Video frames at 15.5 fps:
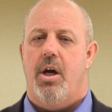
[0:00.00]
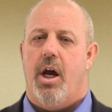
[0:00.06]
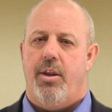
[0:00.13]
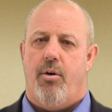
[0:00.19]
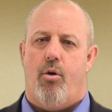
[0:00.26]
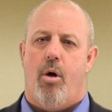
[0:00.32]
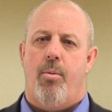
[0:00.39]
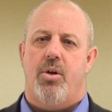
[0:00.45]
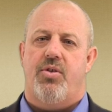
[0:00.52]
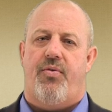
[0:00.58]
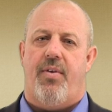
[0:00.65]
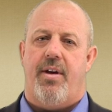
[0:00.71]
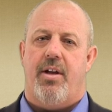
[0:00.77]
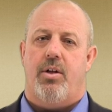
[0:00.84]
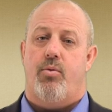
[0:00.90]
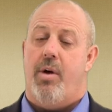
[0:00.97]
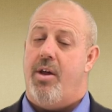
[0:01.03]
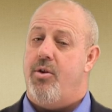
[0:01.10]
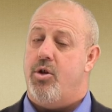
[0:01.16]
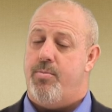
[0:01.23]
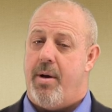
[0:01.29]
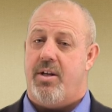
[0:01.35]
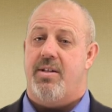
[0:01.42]
and the robos failed
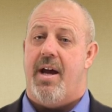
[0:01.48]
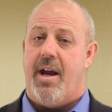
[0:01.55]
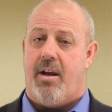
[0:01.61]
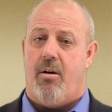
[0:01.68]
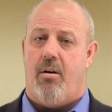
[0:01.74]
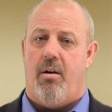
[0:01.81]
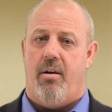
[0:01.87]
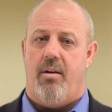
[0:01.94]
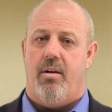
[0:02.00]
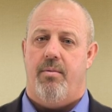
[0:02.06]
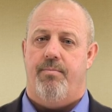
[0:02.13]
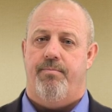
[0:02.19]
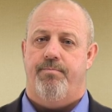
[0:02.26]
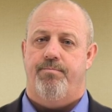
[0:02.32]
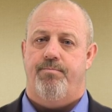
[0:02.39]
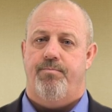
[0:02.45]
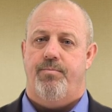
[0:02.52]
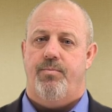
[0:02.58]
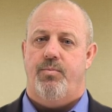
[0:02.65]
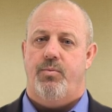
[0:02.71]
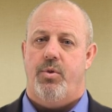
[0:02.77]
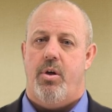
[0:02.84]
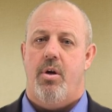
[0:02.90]
rather spectacularly.
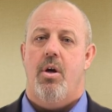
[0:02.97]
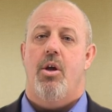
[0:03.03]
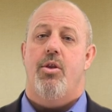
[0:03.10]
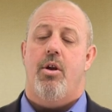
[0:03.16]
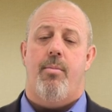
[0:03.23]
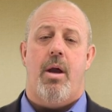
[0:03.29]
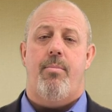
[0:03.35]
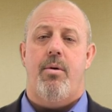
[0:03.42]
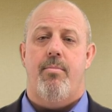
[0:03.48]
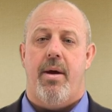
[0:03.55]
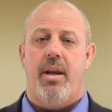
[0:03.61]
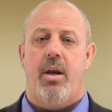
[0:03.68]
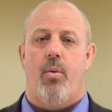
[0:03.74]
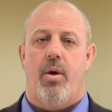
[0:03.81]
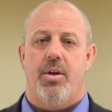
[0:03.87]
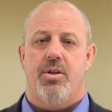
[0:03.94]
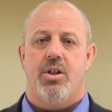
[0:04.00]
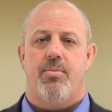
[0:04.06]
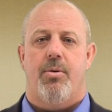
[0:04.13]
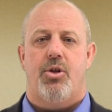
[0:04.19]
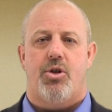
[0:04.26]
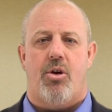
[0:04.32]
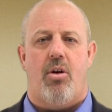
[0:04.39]
There may be many reasons,
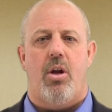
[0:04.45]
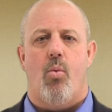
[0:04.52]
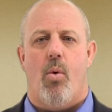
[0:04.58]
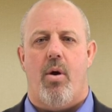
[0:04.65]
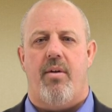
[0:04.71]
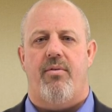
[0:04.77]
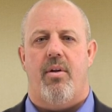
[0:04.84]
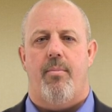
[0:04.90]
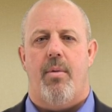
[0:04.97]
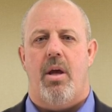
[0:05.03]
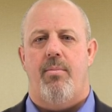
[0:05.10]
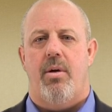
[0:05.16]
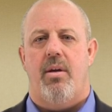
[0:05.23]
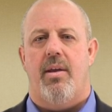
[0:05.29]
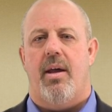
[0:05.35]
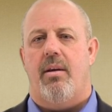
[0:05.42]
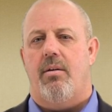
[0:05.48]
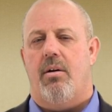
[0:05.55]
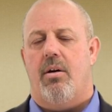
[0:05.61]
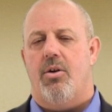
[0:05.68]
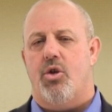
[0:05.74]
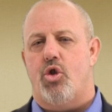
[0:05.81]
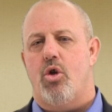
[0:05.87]
but certainly one of them may be that
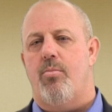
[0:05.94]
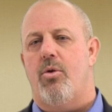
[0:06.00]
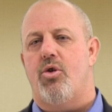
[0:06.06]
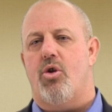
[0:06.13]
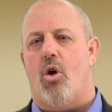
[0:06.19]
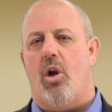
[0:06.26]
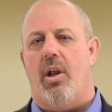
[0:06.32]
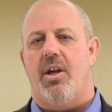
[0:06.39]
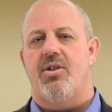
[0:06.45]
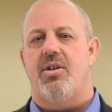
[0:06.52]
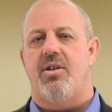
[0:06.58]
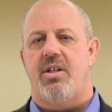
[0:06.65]
consumers are less